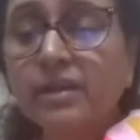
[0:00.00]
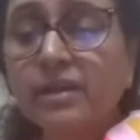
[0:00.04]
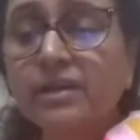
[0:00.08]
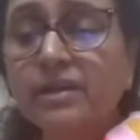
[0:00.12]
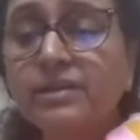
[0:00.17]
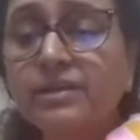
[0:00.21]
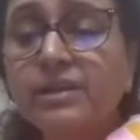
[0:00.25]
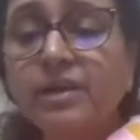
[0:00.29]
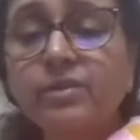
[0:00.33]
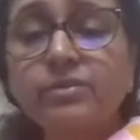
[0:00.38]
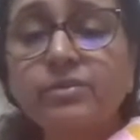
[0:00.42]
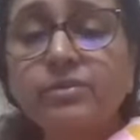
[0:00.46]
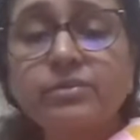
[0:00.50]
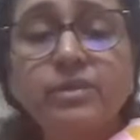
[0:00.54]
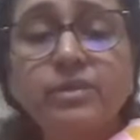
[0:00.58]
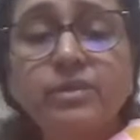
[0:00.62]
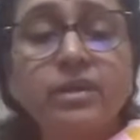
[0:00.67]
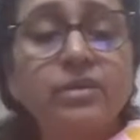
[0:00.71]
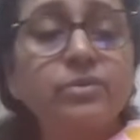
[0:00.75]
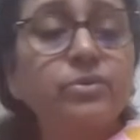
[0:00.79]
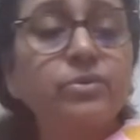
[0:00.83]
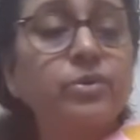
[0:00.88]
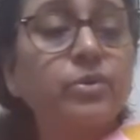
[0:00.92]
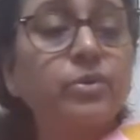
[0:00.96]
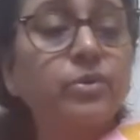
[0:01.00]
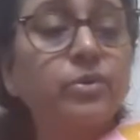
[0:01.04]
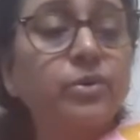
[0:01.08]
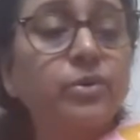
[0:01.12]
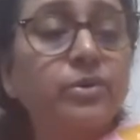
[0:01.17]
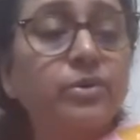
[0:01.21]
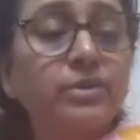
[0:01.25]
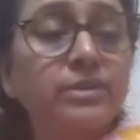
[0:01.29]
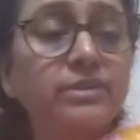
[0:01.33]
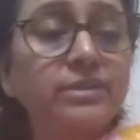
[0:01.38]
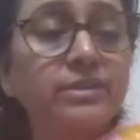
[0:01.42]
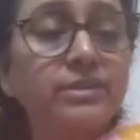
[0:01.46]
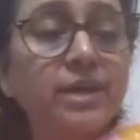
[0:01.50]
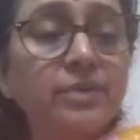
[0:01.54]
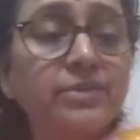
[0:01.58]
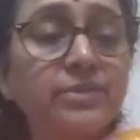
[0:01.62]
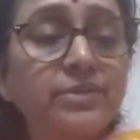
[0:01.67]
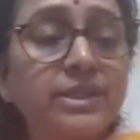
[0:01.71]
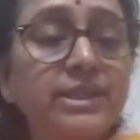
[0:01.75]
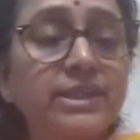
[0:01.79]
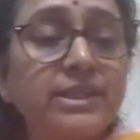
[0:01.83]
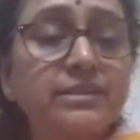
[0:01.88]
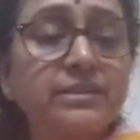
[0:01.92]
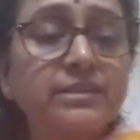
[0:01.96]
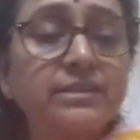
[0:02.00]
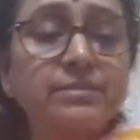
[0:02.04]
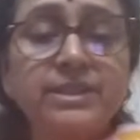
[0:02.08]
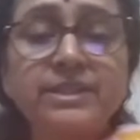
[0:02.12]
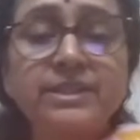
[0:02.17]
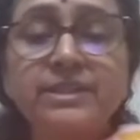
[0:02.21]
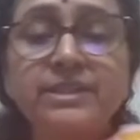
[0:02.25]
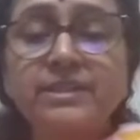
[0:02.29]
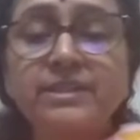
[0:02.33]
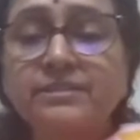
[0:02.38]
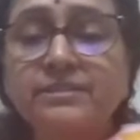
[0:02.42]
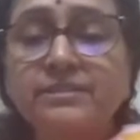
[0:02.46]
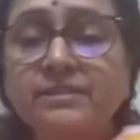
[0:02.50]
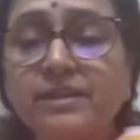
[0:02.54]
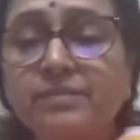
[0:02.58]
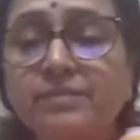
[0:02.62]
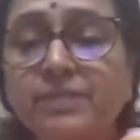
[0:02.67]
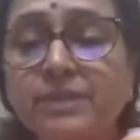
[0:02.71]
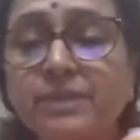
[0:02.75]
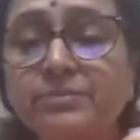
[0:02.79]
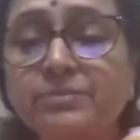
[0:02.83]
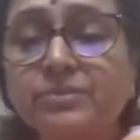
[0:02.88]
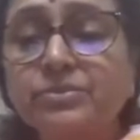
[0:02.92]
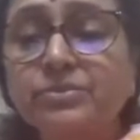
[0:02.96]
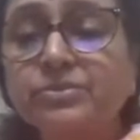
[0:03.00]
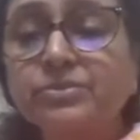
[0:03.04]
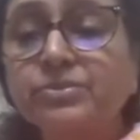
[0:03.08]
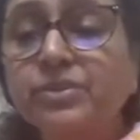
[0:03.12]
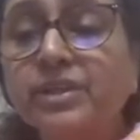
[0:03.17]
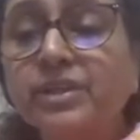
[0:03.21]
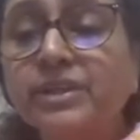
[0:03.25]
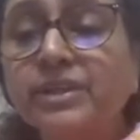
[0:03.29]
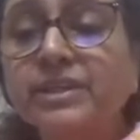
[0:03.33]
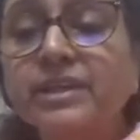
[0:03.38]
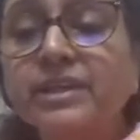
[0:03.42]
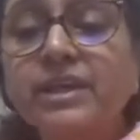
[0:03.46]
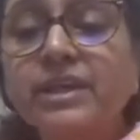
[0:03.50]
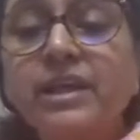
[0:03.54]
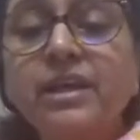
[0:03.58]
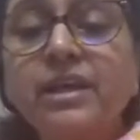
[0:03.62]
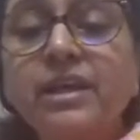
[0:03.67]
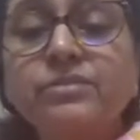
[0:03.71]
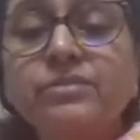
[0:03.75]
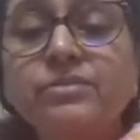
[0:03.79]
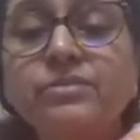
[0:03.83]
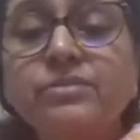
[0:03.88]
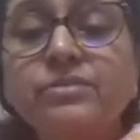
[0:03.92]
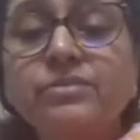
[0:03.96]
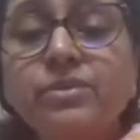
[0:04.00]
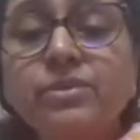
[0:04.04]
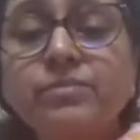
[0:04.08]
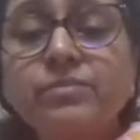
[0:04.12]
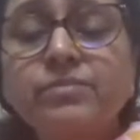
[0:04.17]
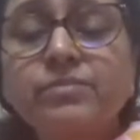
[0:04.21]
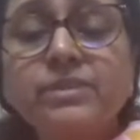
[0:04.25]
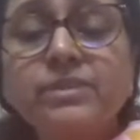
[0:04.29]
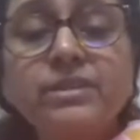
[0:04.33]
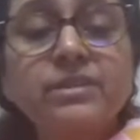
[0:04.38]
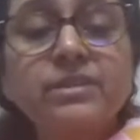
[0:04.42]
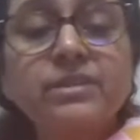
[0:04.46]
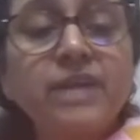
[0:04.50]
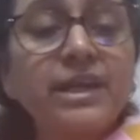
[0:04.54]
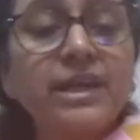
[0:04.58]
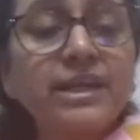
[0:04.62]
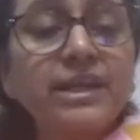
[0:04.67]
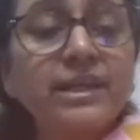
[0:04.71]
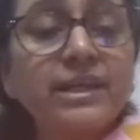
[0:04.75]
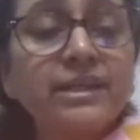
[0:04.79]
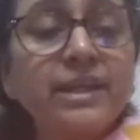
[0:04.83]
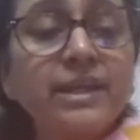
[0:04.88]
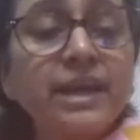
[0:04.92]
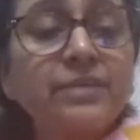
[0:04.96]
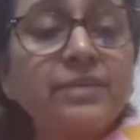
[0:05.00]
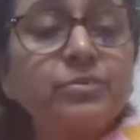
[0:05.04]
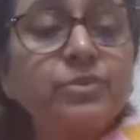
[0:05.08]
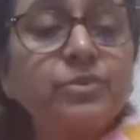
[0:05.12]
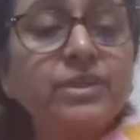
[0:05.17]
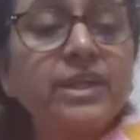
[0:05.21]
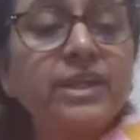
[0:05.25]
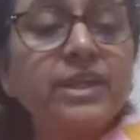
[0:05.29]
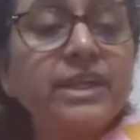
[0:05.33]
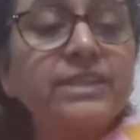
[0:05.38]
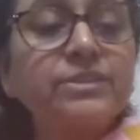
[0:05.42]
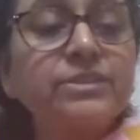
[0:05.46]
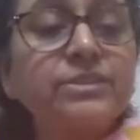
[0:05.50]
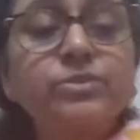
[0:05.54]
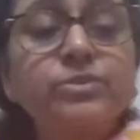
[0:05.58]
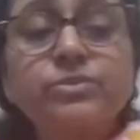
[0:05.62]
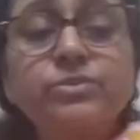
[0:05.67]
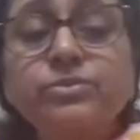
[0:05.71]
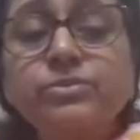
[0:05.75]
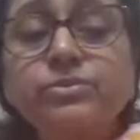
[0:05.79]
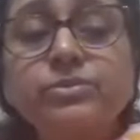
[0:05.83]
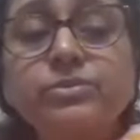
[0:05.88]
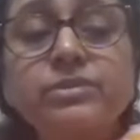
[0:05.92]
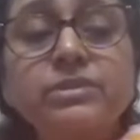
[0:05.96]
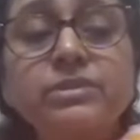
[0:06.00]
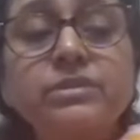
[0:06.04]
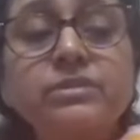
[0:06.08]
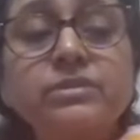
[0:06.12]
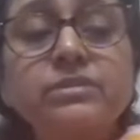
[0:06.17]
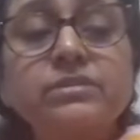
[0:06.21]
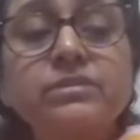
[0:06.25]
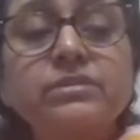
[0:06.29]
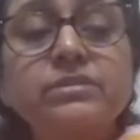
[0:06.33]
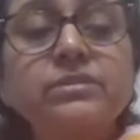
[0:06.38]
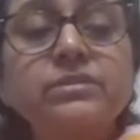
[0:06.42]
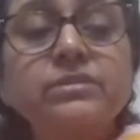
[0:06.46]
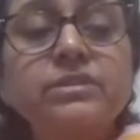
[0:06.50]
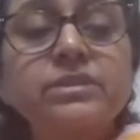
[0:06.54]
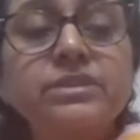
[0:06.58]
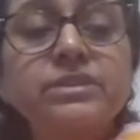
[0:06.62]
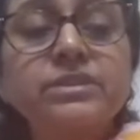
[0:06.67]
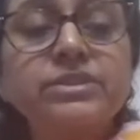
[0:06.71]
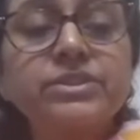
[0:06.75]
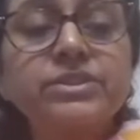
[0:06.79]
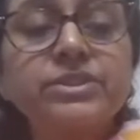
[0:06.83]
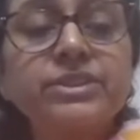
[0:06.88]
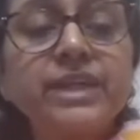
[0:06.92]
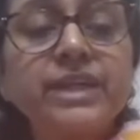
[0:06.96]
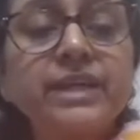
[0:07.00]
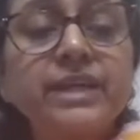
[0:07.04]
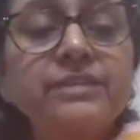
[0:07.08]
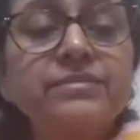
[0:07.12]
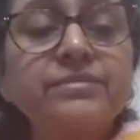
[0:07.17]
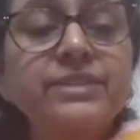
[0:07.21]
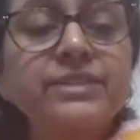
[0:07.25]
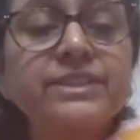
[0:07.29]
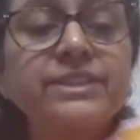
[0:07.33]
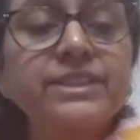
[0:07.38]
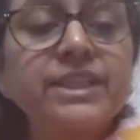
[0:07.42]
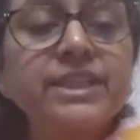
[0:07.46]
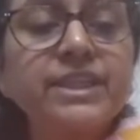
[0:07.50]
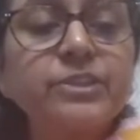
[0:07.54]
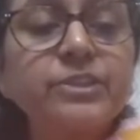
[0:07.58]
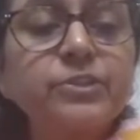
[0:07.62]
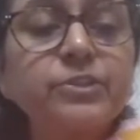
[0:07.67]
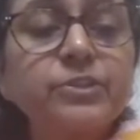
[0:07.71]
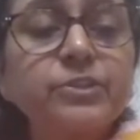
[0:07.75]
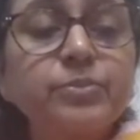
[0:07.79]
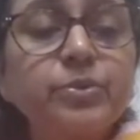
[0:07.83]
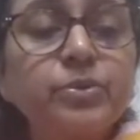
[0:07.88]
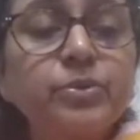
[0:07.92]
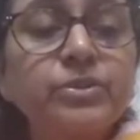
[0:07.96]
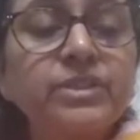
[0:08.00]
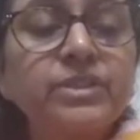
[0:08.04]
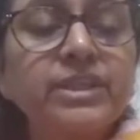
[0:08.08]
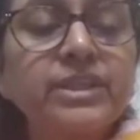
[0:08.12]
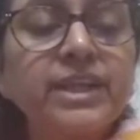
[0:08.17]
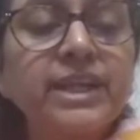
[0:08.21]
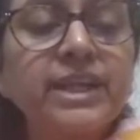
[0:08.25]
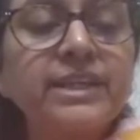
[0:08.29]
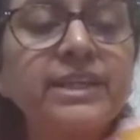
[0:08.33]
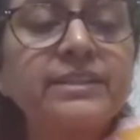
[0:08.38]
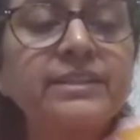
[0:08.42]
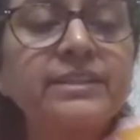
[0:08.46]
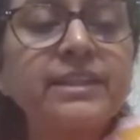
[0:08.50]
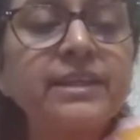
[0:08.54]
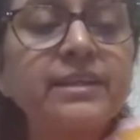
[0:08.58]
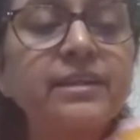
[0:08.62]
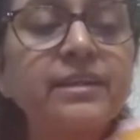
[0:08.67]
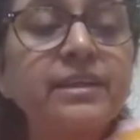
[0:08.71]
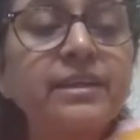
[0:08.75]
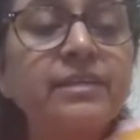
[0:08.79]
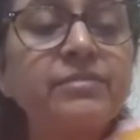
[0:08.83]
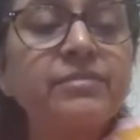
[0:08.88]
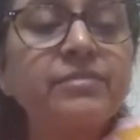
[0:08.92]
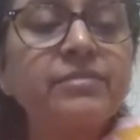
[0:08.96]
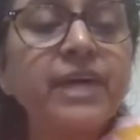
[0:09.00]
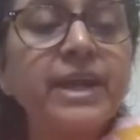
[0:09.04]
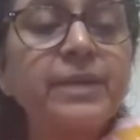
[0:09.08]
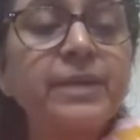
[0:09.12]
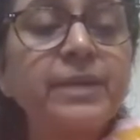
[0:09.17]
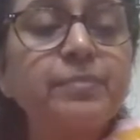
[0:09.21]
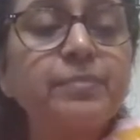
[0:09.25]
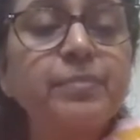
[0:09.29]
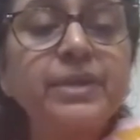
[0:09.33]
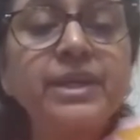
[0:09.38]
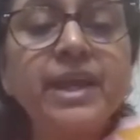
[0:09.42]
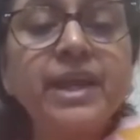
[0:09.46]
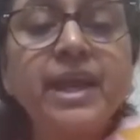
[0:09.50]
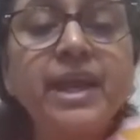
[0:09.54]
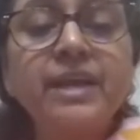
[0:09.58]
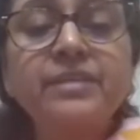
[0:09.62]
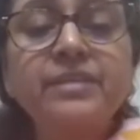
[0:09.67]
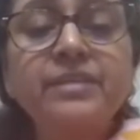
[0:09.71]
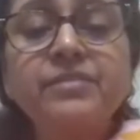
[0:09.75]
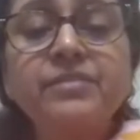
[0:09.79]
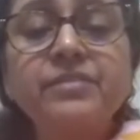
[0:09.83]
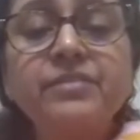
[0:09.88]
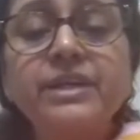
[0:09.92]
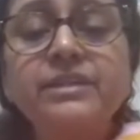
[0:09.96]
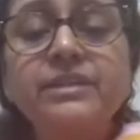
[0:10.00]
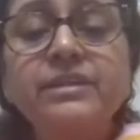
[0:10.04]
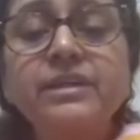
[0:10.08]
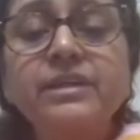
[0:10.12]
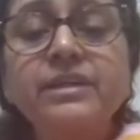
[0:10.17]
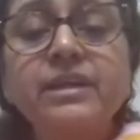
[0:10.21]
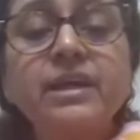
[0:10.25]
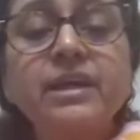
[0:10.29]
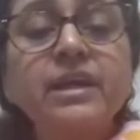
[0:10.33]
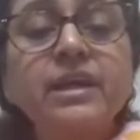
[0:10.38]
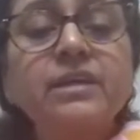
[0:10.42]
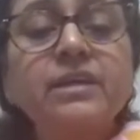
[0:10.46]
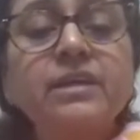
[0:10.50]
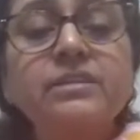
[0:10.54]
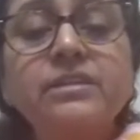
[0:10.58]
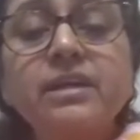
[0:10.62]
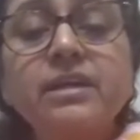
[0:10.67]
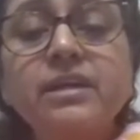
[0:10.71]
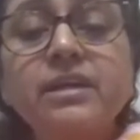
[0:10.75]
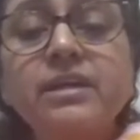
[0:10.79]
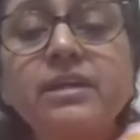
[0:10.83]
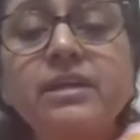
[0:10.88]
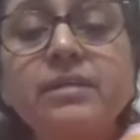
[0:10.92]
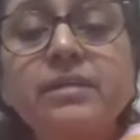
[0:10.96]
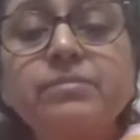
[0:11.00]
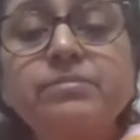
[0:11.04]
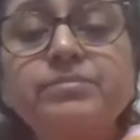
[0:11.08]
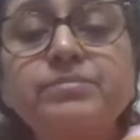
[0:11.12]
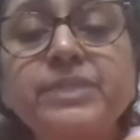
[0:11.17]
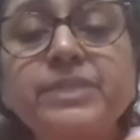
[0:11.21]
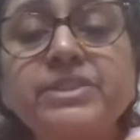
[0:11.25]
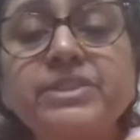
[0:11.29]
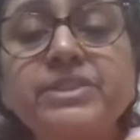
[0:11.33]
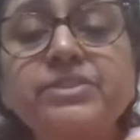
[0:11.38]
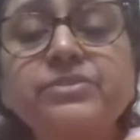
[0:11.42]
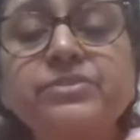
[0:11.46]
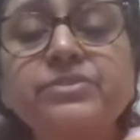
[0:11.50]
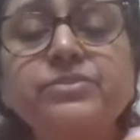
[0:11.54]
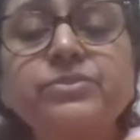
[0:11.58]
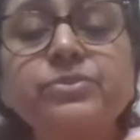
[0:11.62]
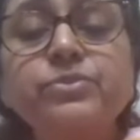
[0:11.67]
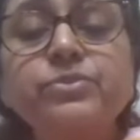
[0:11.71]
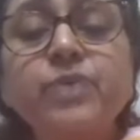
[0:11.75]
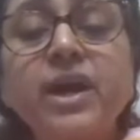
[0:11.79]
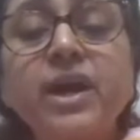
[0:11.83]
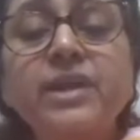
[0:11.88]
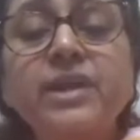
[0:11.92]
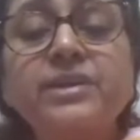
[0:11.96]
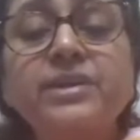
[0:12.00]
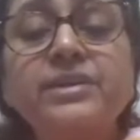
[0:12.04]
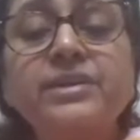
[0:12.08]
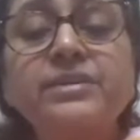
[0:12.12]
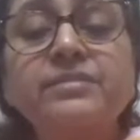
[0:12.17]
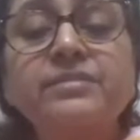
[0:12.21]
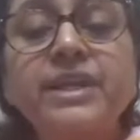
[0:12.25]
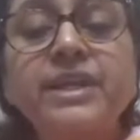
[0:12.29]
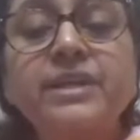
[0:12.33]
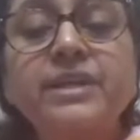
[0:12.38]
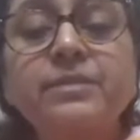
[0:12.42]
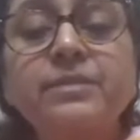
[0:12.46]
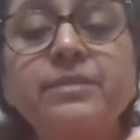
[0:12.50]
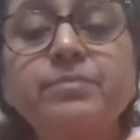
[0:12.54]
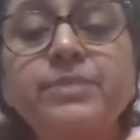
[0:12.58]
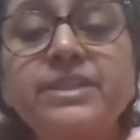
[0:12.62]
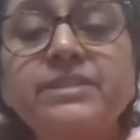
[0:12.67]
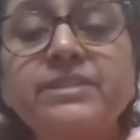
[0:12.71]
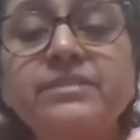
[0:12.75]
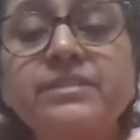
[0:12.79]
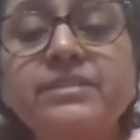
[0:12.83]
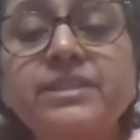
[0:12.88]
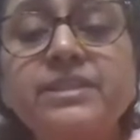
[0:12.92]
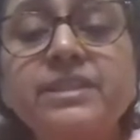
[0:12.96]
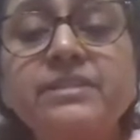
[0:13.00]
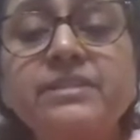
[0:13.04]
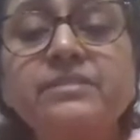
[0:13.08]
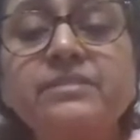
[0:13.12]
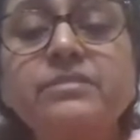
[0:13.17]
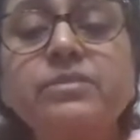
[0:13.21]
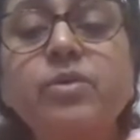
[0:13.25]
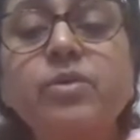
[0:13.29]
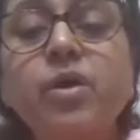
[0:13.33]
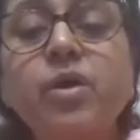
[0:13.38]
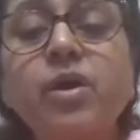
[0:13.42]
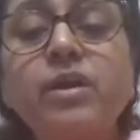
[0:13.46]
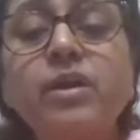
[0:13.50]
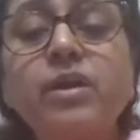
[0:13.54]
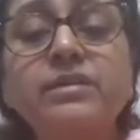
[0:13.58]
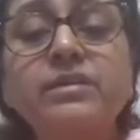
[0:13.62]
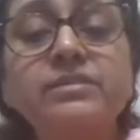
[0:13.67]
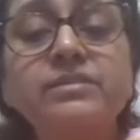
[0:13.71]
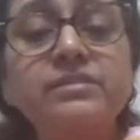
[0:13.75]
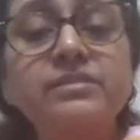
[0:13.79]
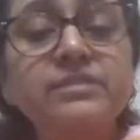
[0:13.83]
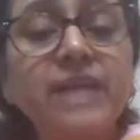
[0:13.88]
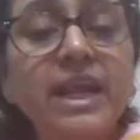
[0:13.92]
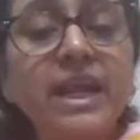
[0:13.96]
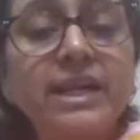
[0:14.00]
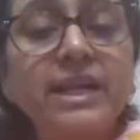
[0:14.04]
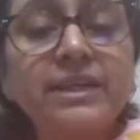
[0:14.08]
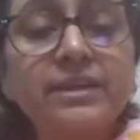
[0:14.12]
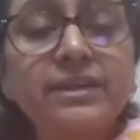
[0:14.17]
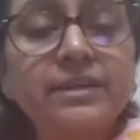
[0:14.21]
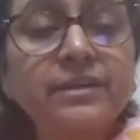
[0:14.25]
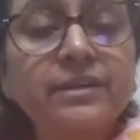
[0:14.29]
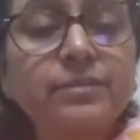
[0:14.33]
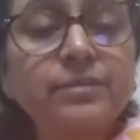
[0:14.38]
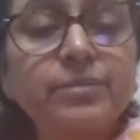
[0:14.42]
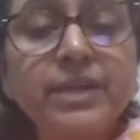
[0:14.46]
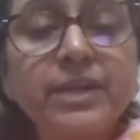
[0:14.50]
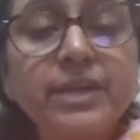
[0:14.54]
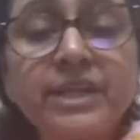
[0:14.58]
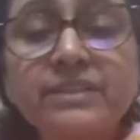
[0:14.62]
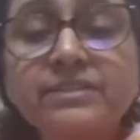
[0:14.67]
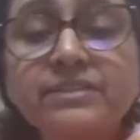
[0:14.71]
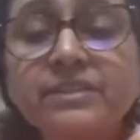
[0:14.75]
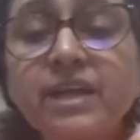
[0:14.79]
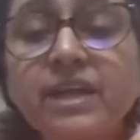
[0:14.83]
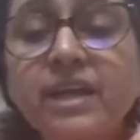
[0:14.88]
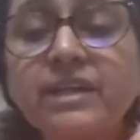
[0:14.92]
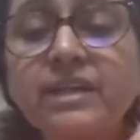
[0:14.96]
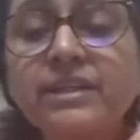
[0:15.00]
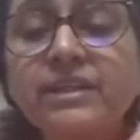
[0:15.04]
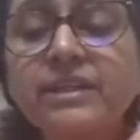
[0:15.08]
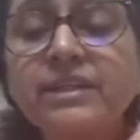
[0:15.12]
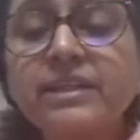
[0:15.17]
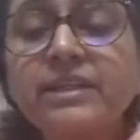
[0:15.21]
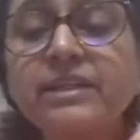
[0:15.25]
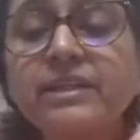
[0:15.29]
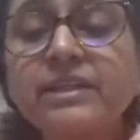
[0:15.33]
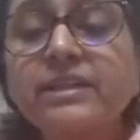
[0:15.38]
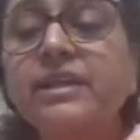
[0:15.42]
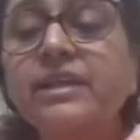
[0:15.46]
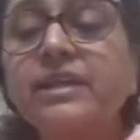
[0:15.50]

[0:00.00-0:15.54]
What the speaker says: Now, now the intermediate has come. I'm so sorry. So again, I would like to just check whether I spoke the right thing. In YP-N1, the patients who underwent BCS got standard breast RT,